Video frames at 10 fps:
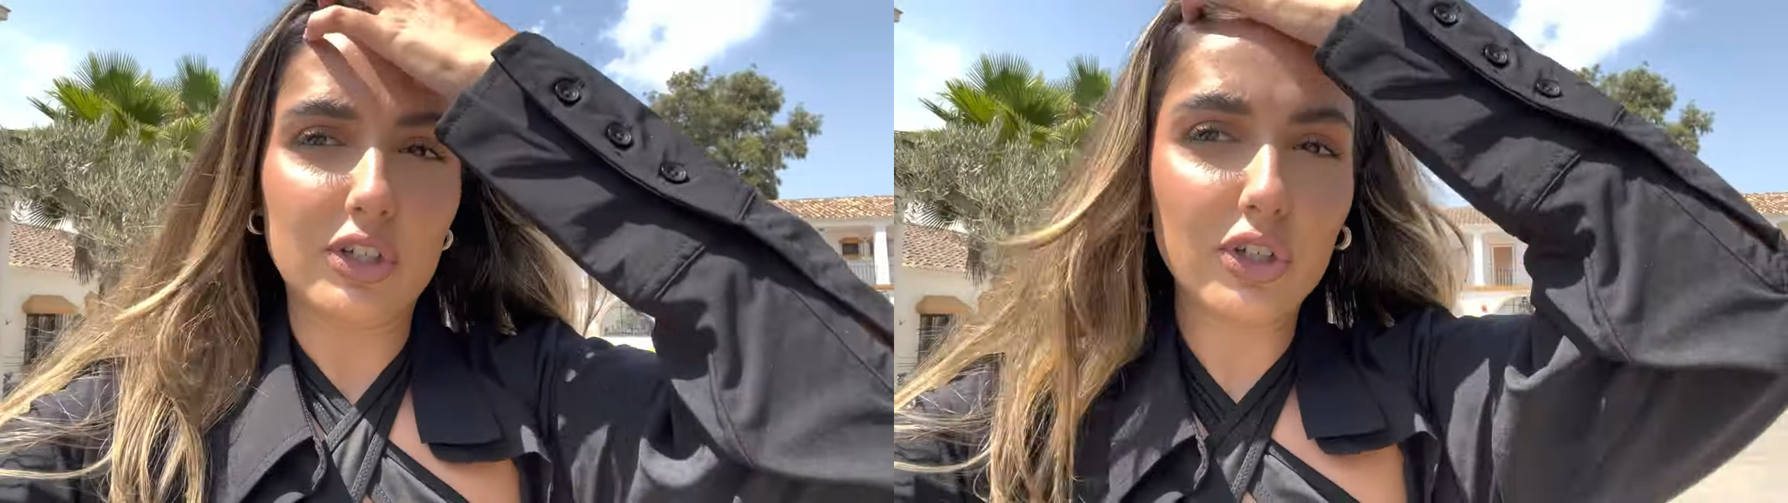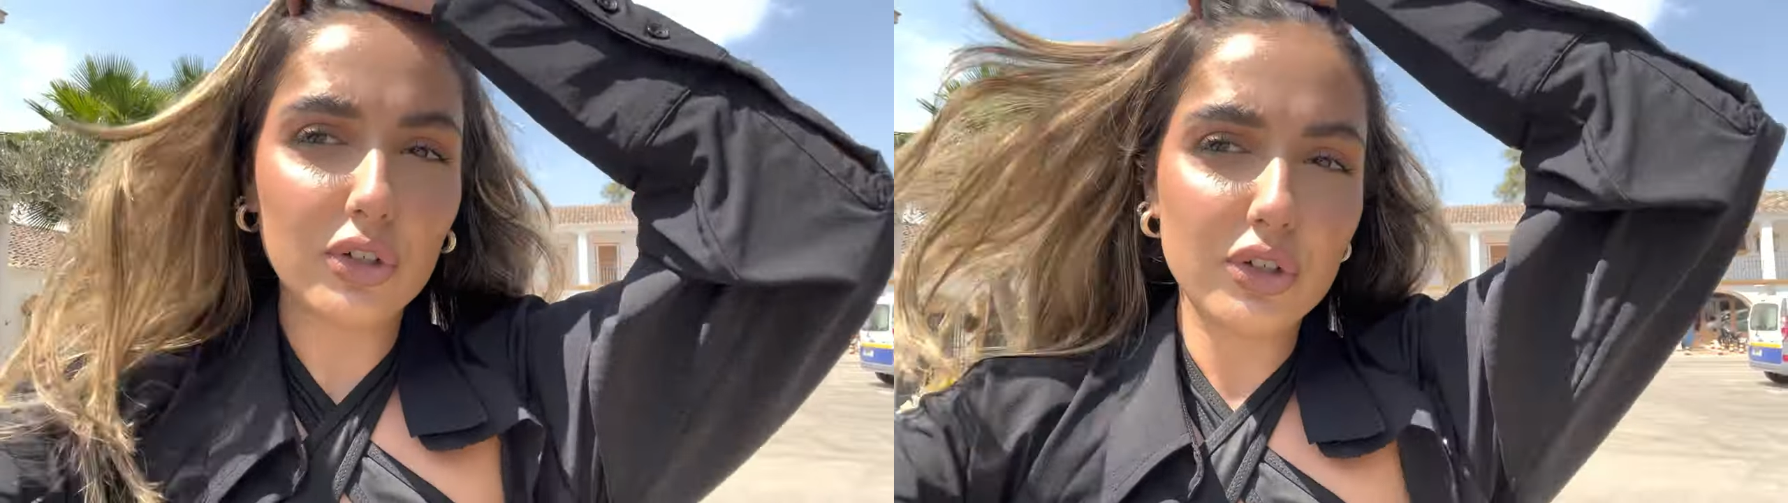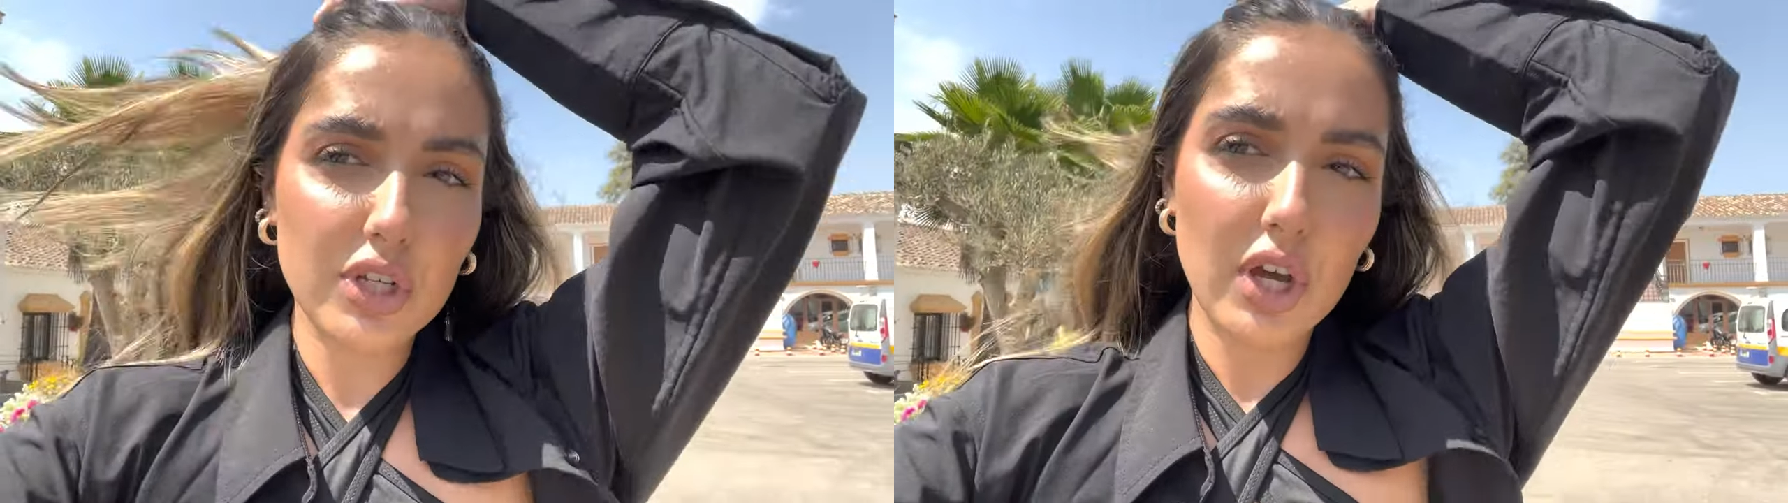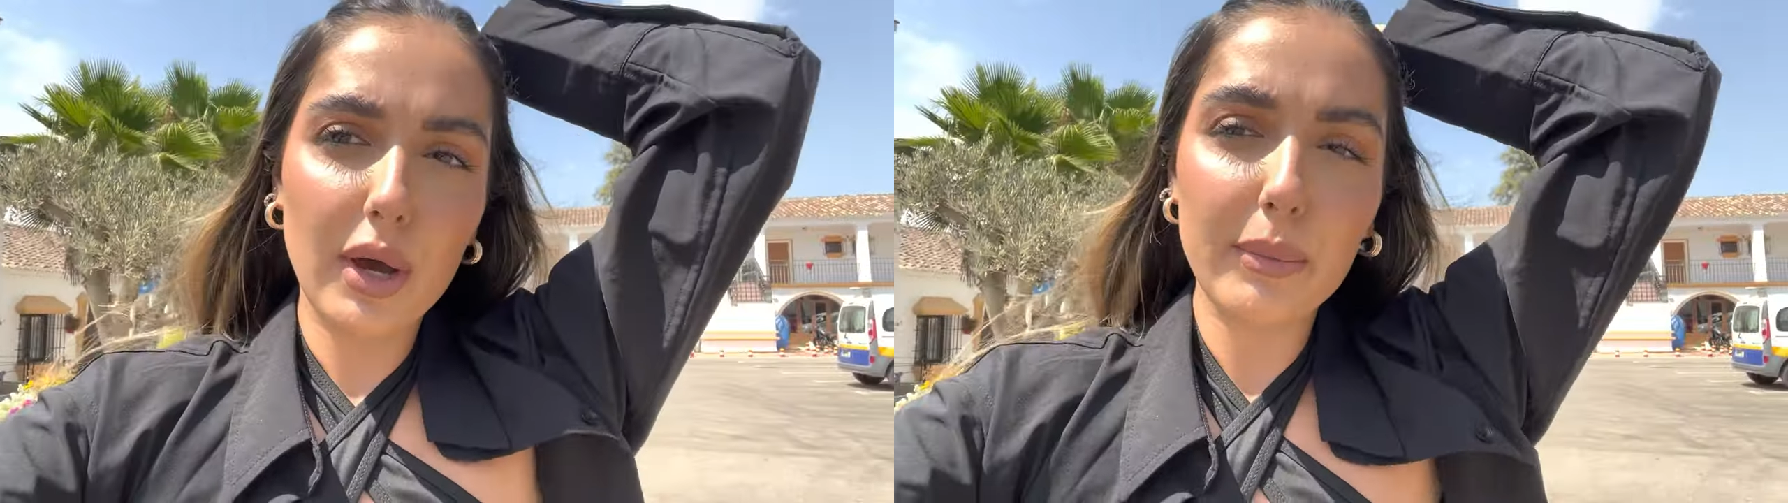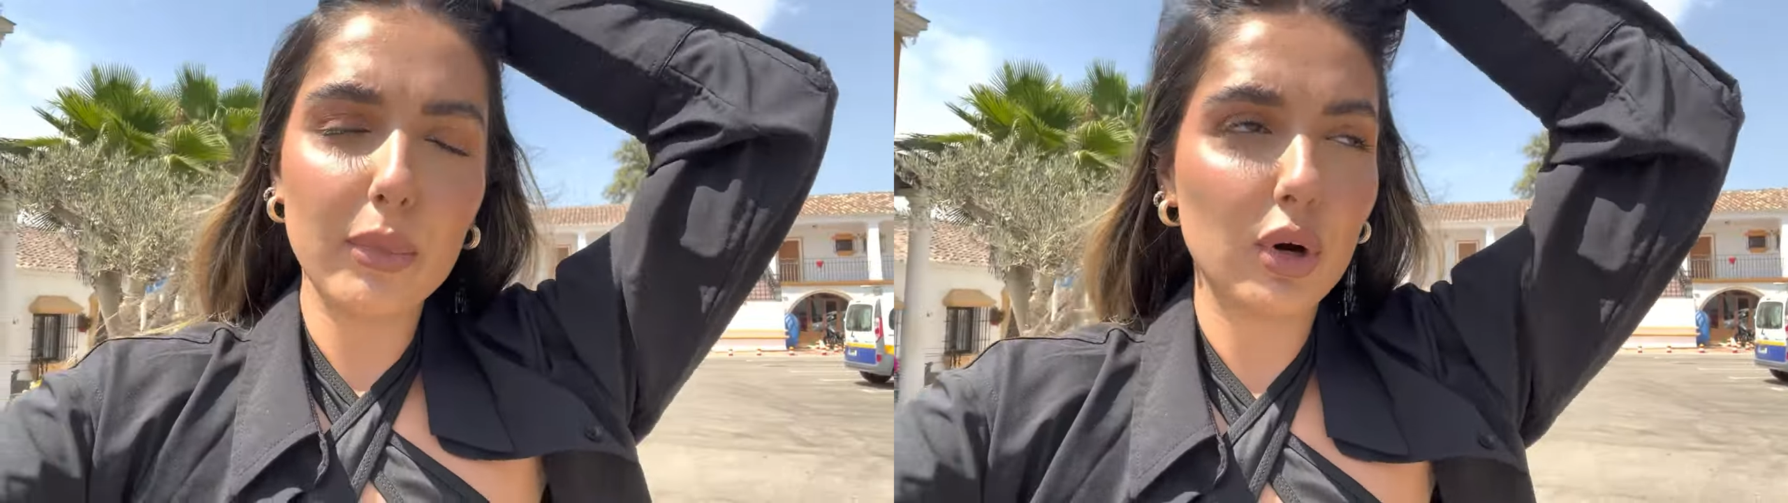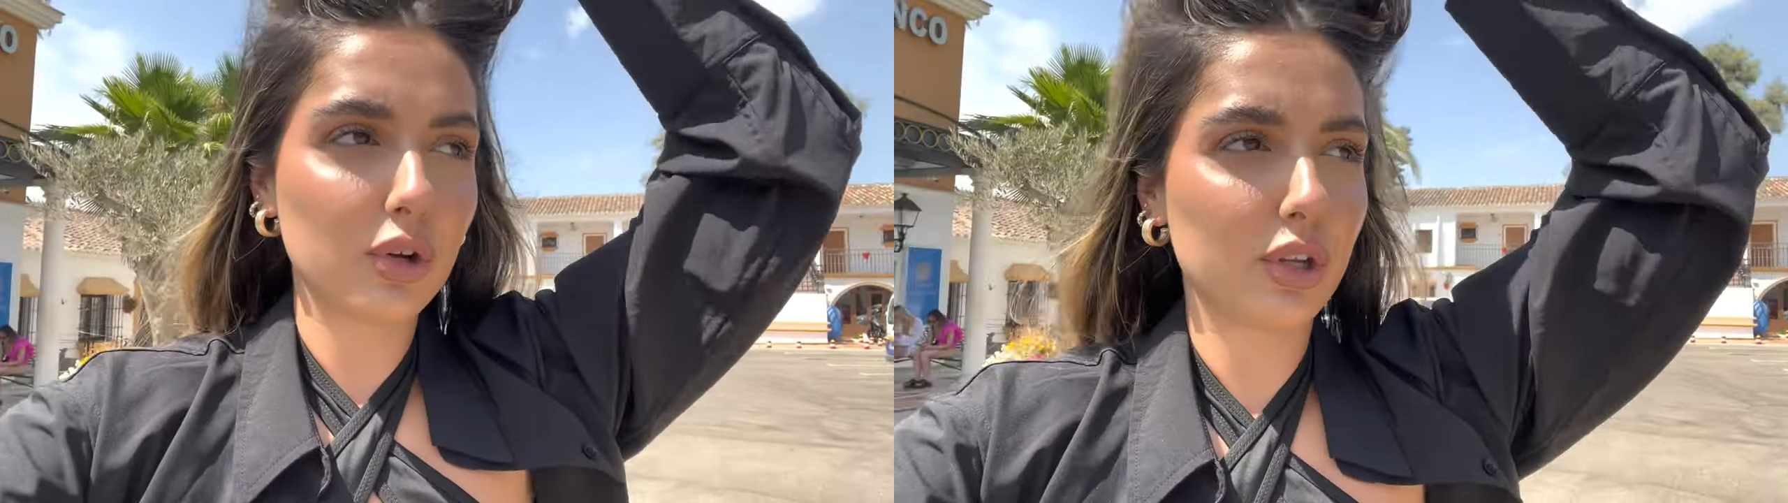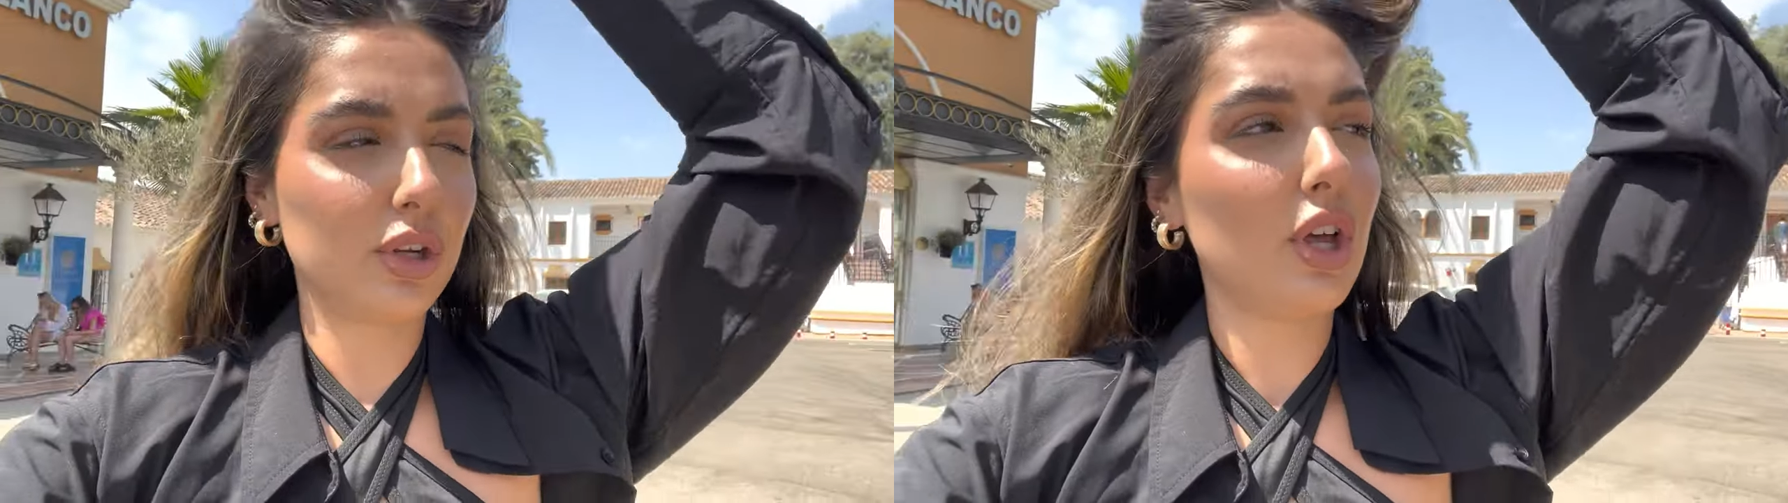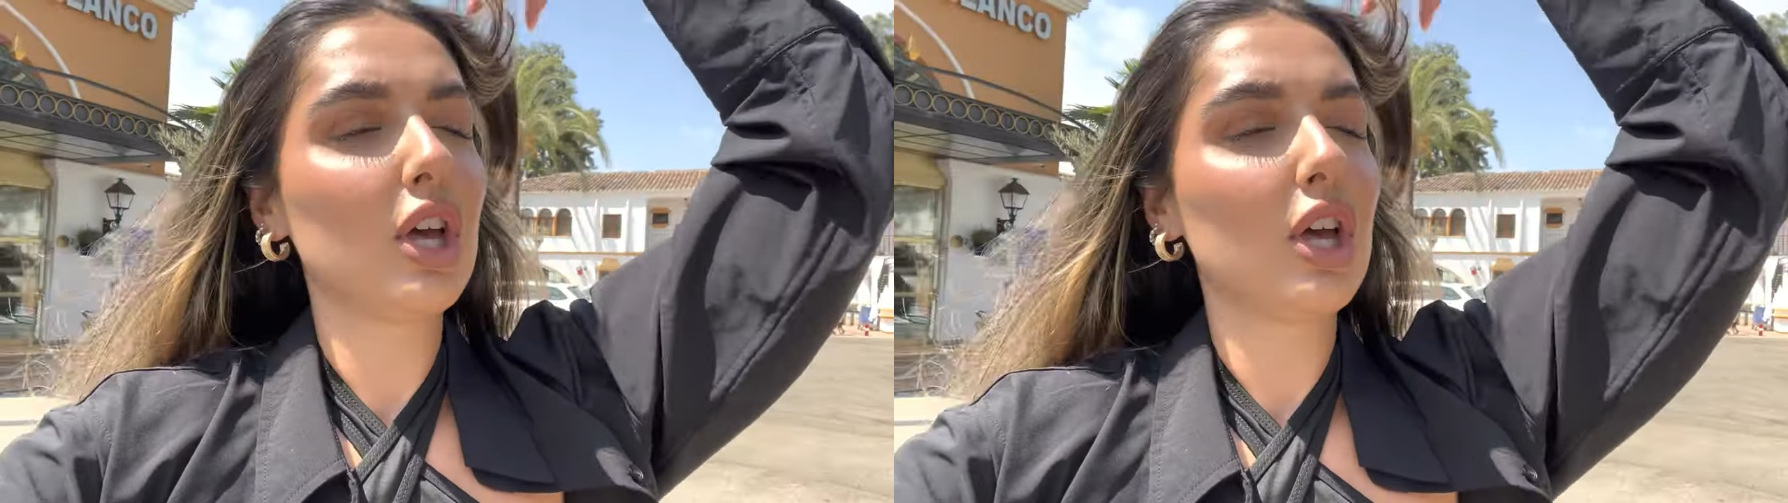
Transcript: Good morning.